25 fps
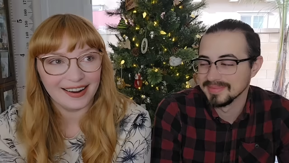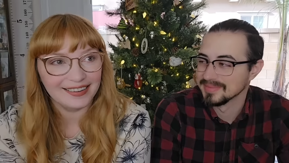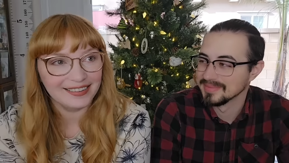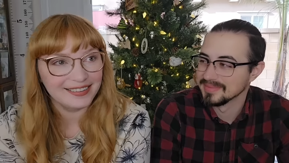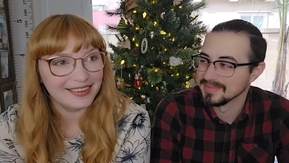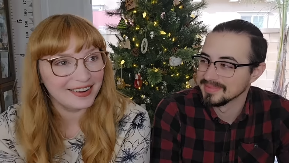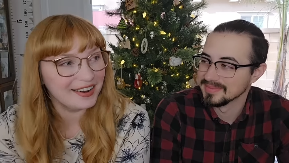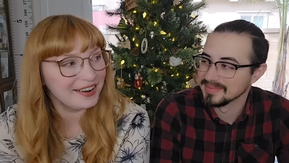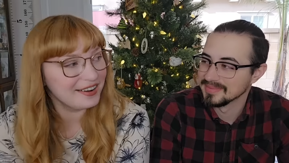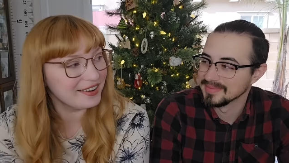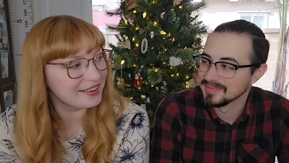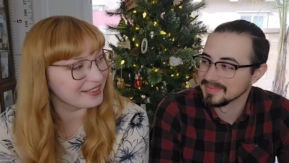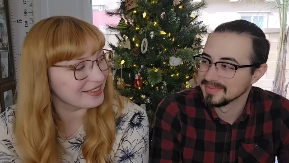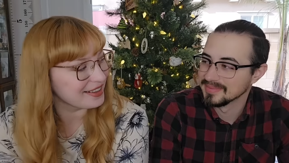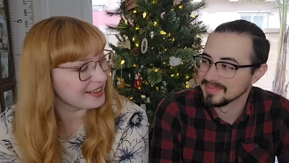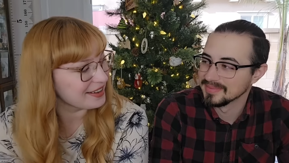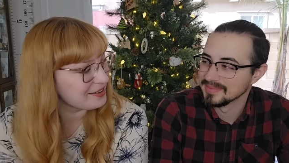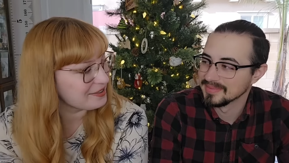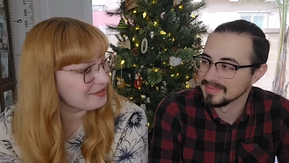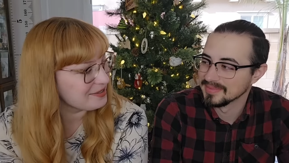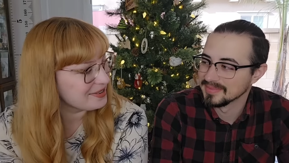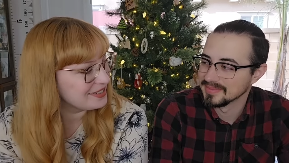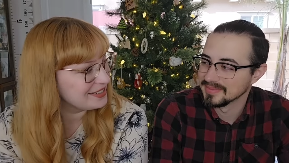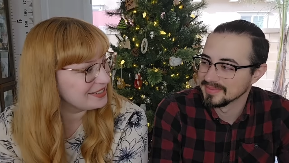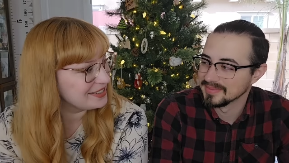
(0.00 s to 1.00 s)
Speaker 1: I don't know. Like
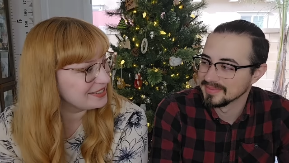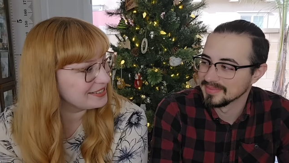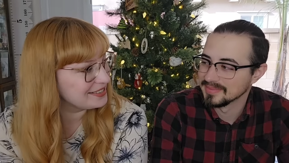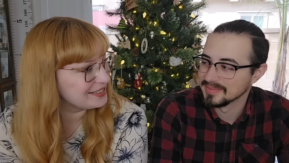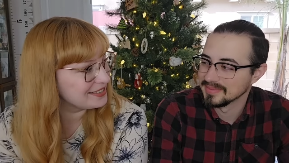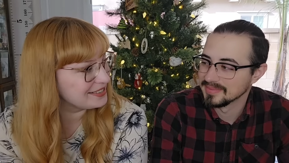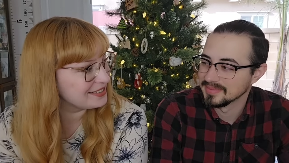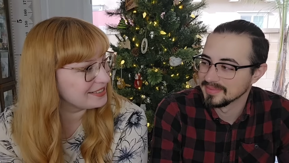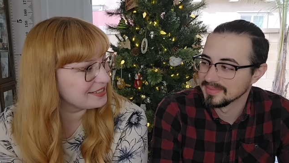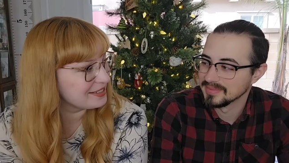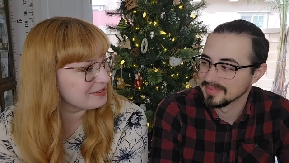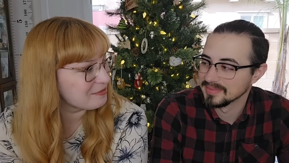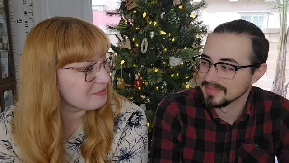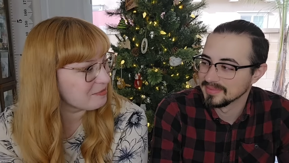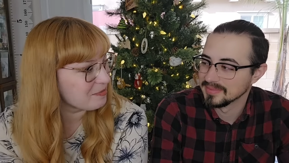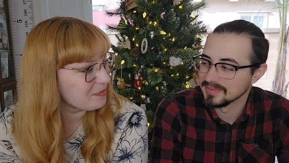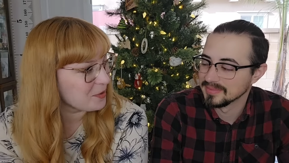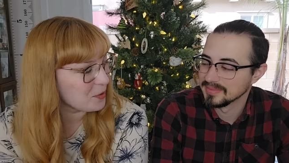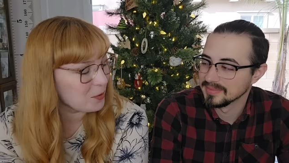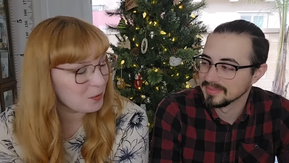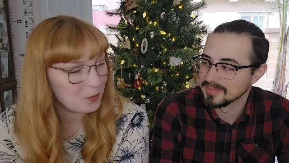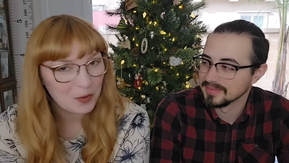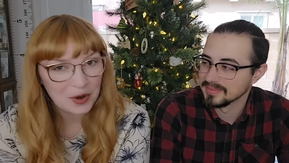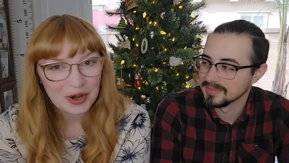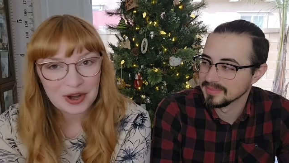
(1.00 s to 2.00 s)
we just
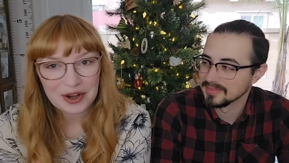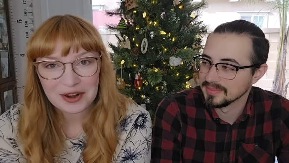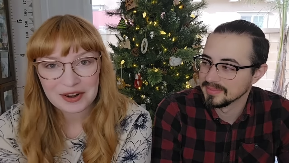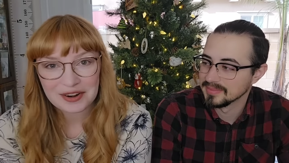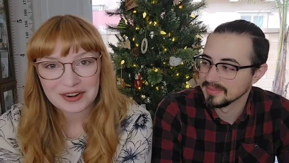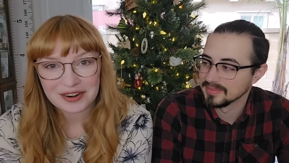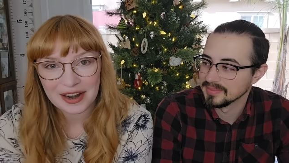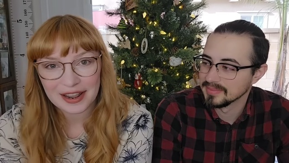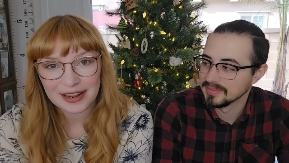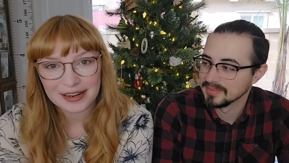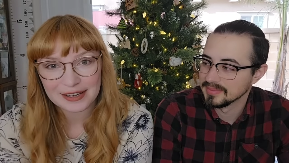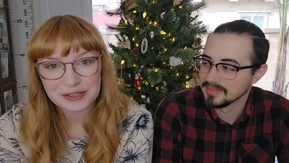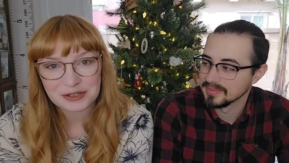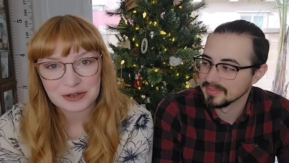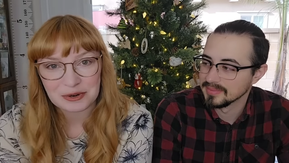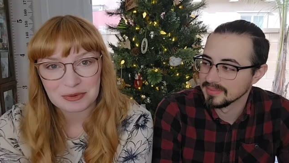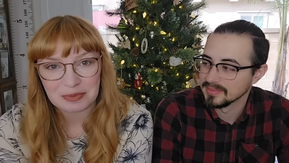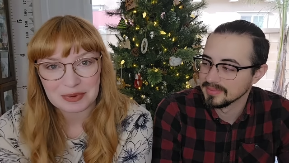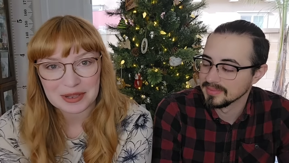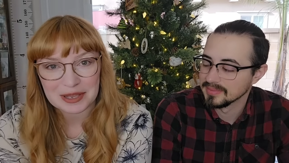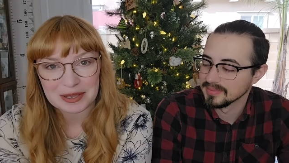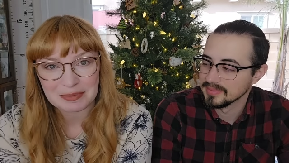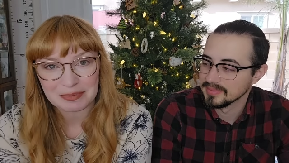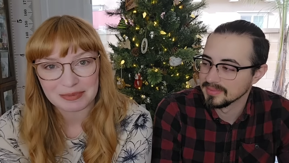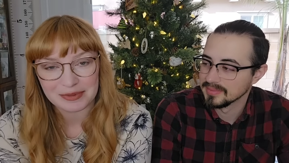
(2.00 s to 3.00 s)
we're nature
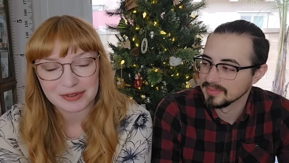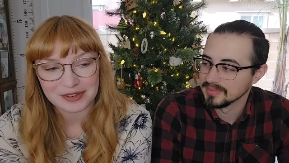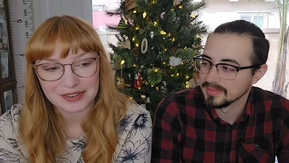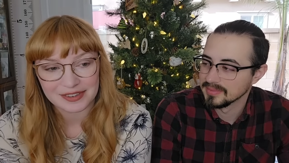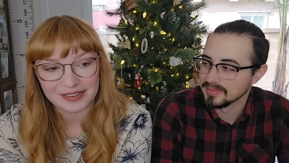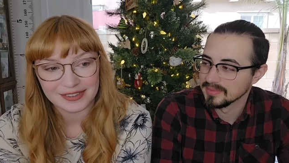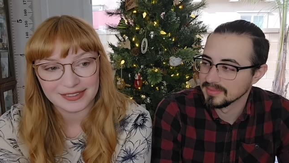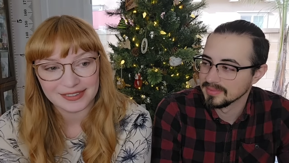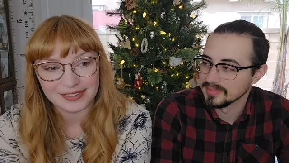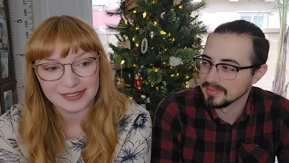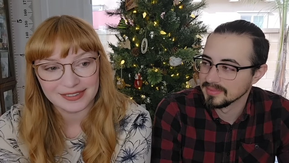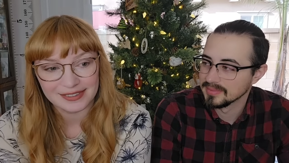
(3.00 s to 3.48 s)
people.